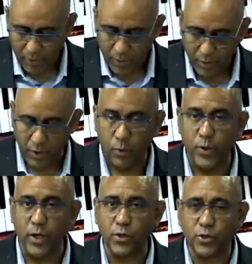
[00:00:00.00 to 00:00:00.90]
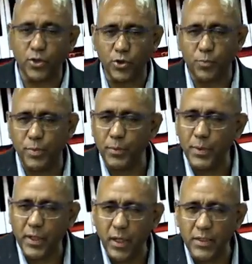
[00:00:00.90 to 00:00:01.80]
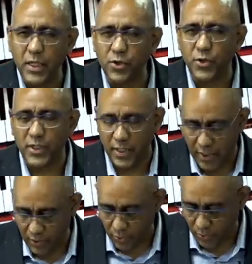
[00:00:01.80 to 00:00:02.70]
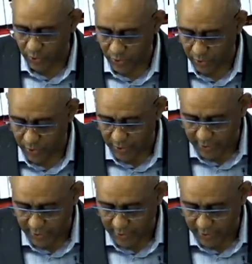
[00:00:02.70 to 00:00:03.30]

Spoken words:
Now we're just be concentrated on those today.